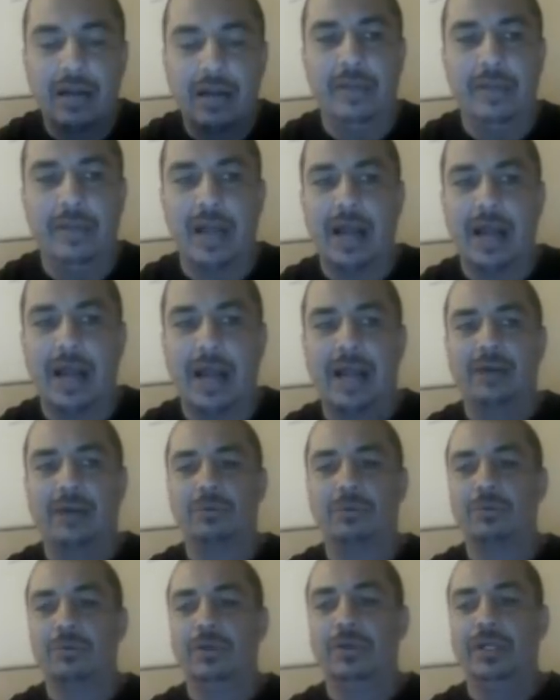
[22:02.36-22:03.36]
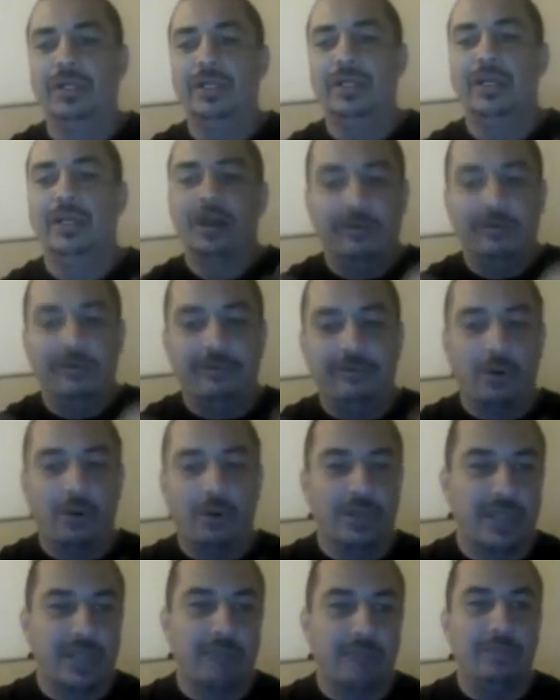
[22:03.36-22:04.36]
mean, I don't really
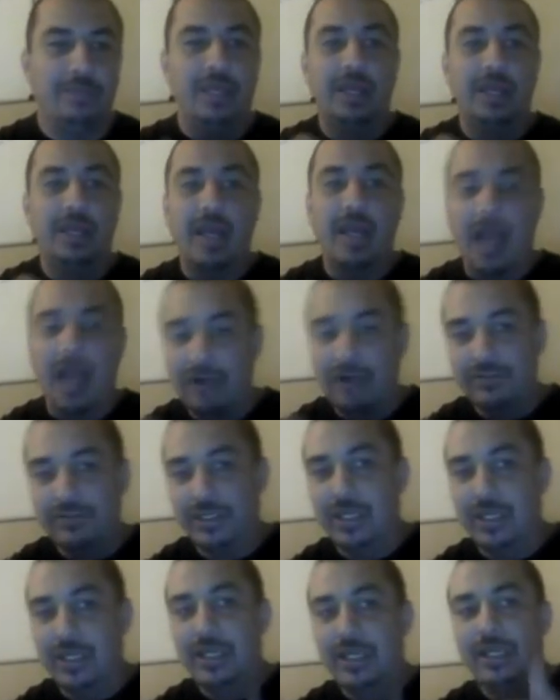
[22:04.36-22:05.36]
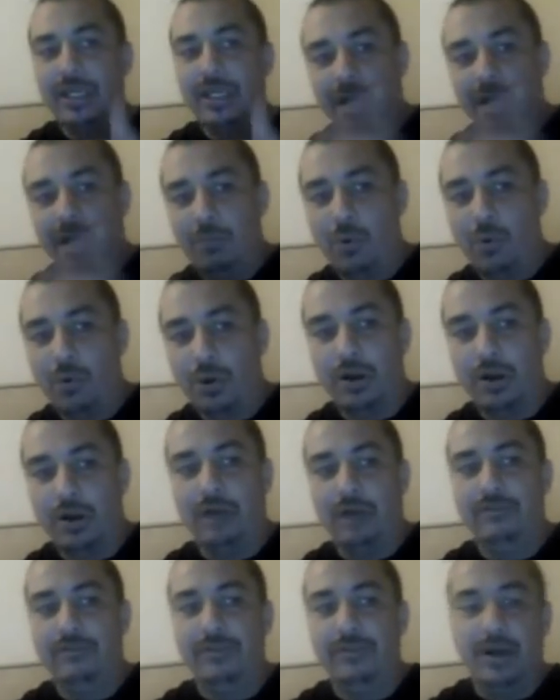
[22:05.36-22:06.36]
focus on Bing. Obviously, more
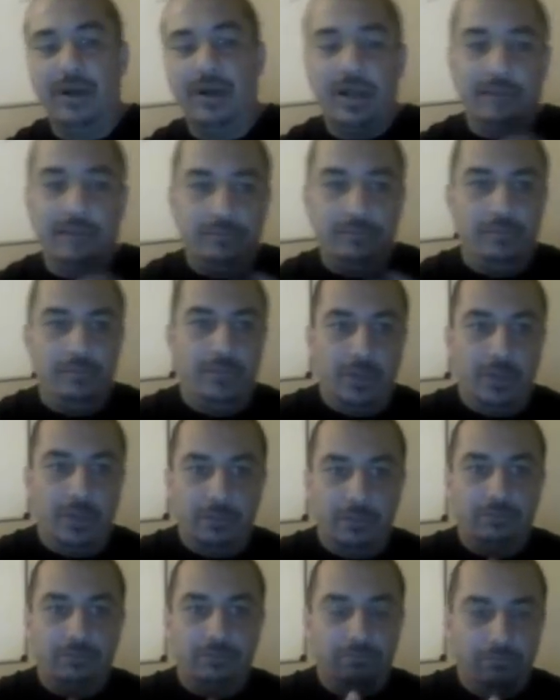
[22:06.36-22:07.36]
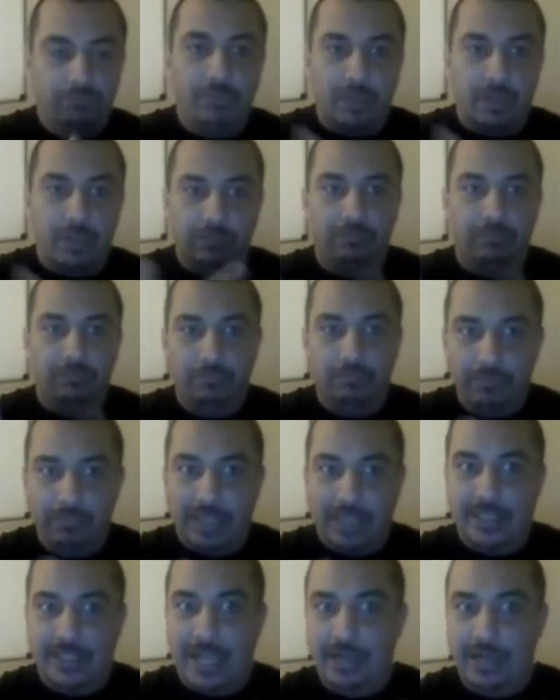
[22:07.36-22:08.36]
of the
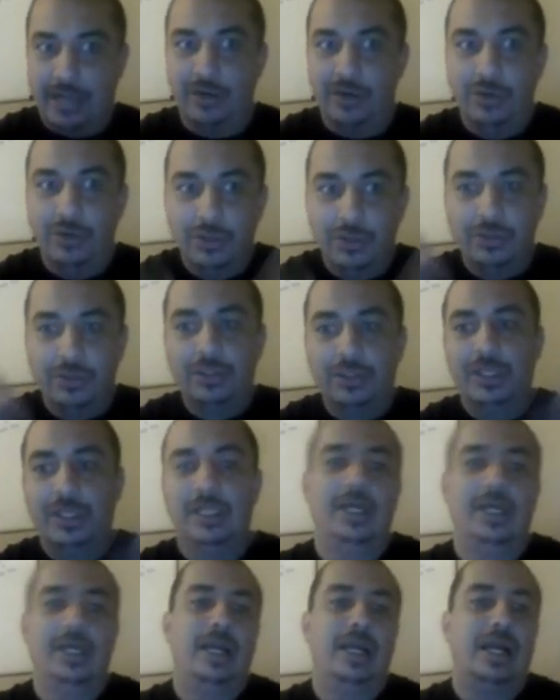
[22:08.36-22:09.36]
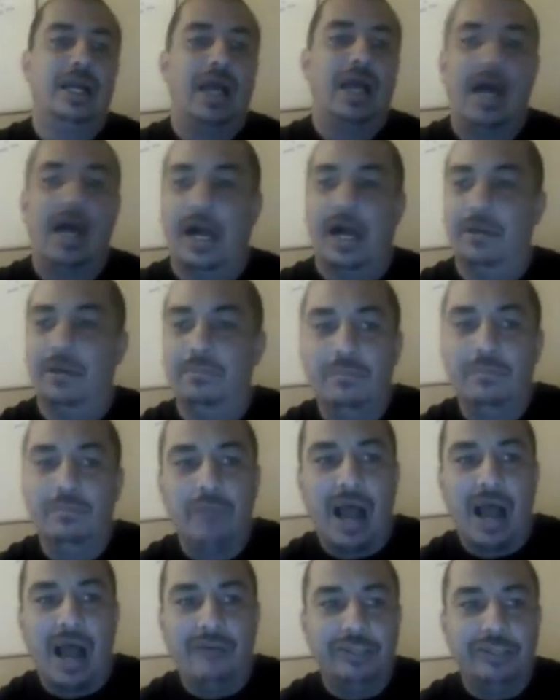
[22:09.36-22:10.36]
I stay on Google.
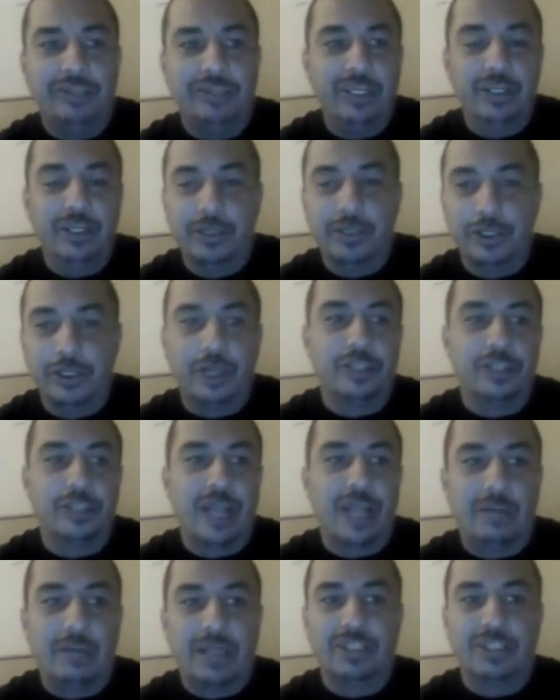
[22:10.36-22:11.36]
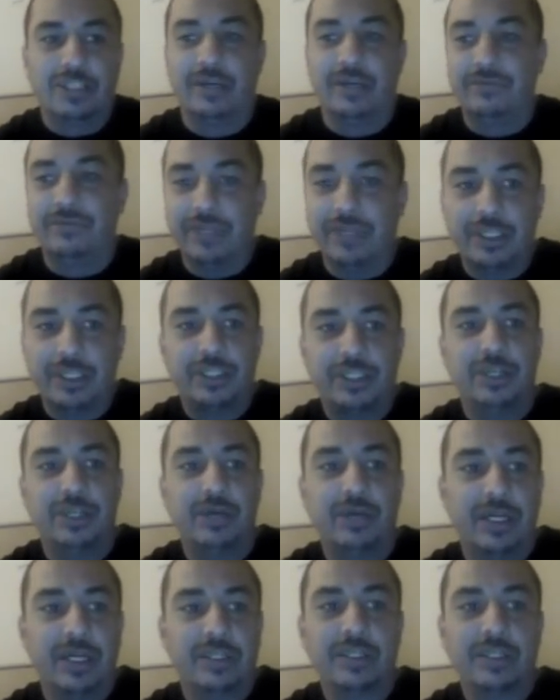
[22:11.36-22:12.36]
Obviously, there's a lot of my stuff still
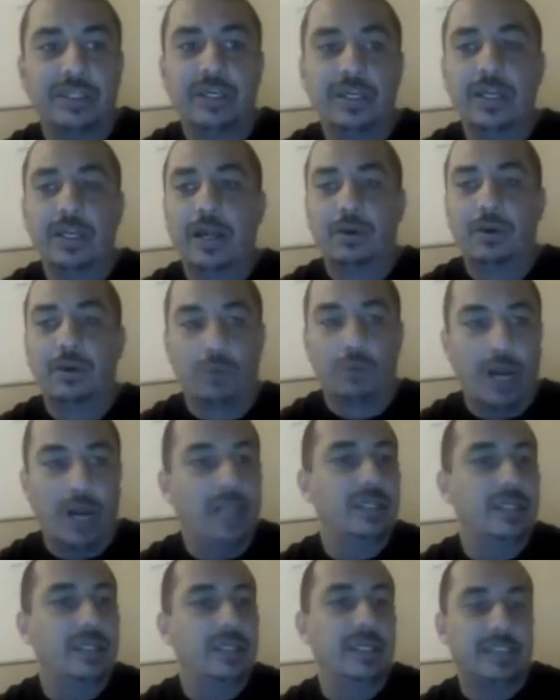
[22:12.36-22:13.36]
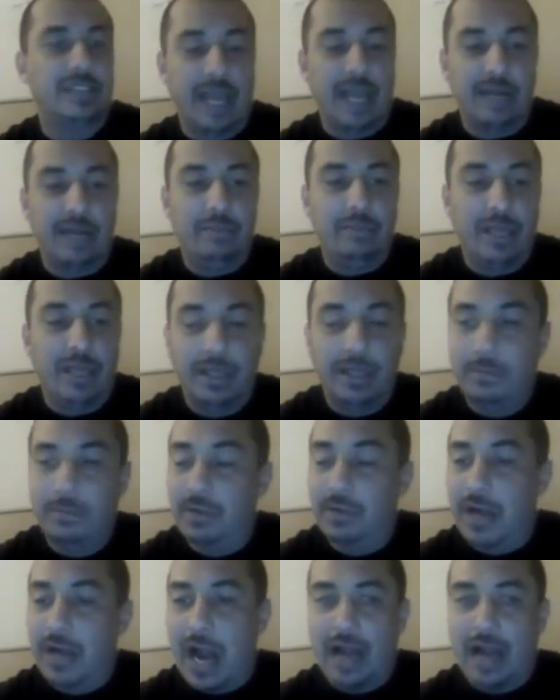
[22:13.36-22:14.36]
gets ranked inside of Bing,
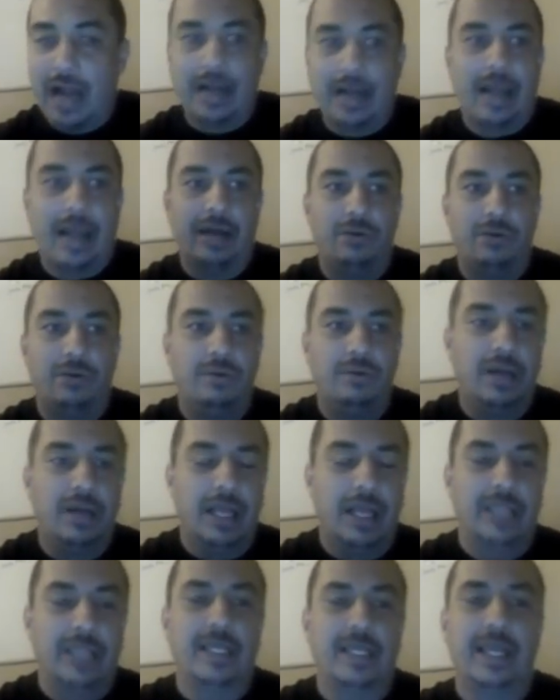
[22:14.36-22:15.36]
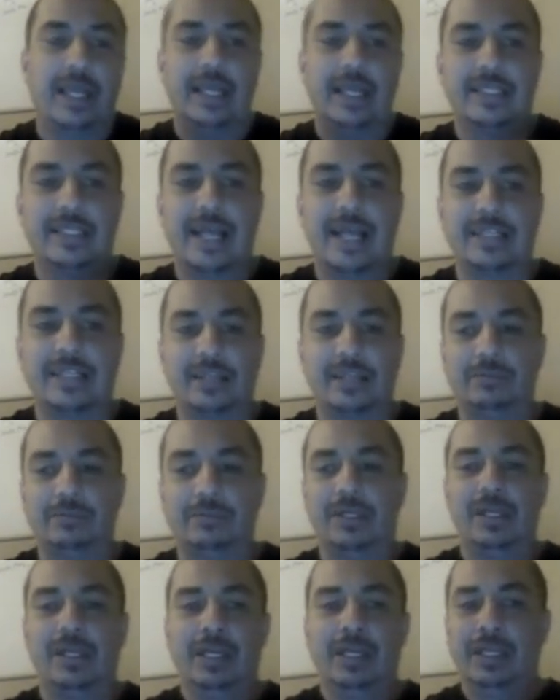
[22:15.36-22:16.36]
but I don't it's not
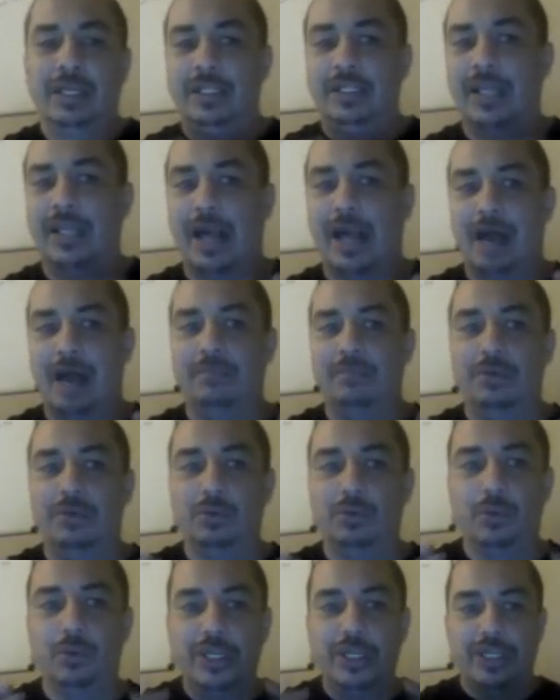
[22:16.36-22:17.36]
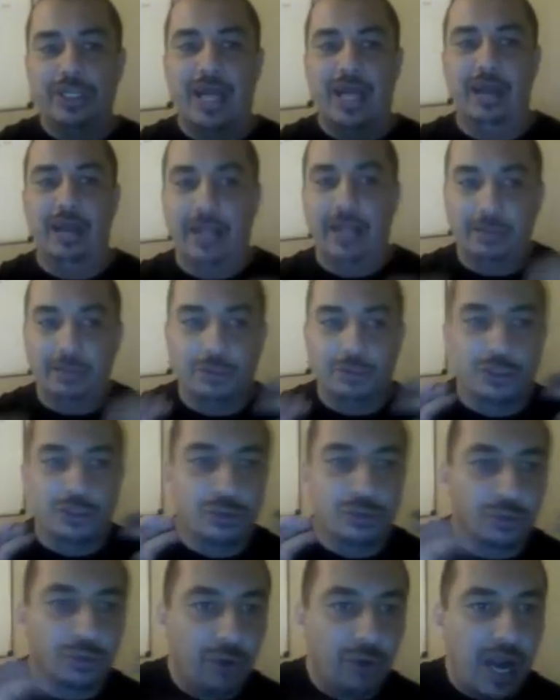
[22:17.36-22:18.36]
something that I'm reaching out and I'm
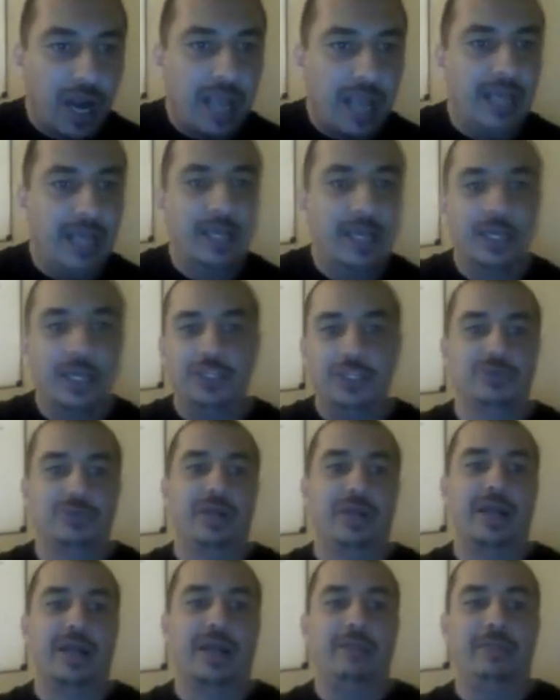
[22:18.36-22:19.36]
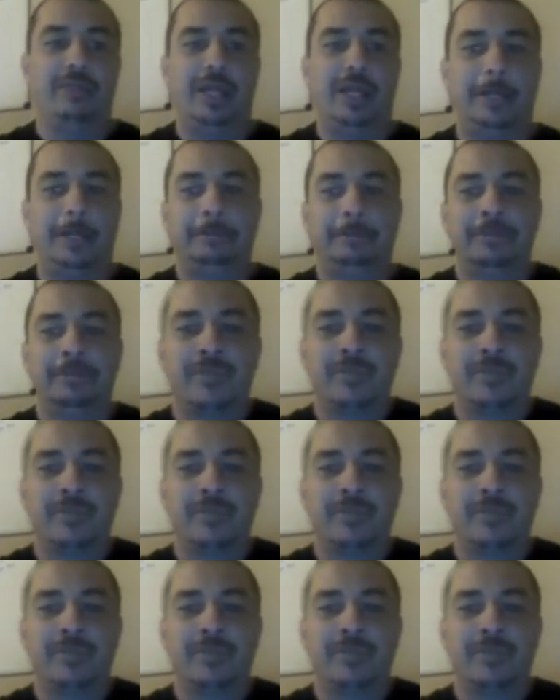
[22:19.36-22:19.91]
trying to rank on Bing.